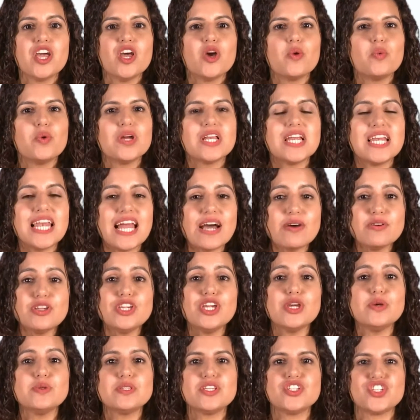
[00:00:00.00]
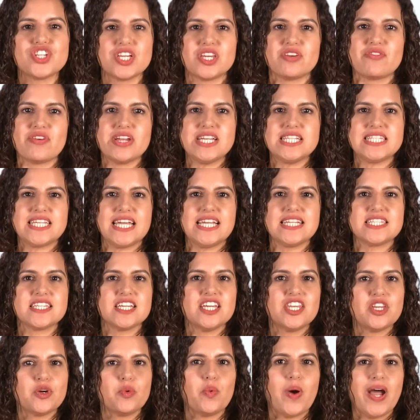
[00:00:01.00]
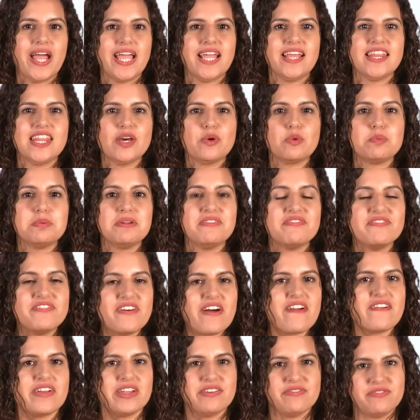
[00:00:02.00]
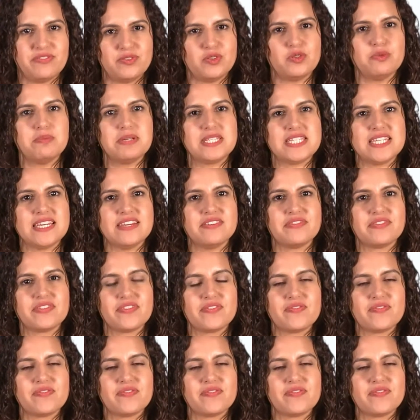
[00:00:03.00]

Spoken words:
will allow you to generate data in a way that will be very informative.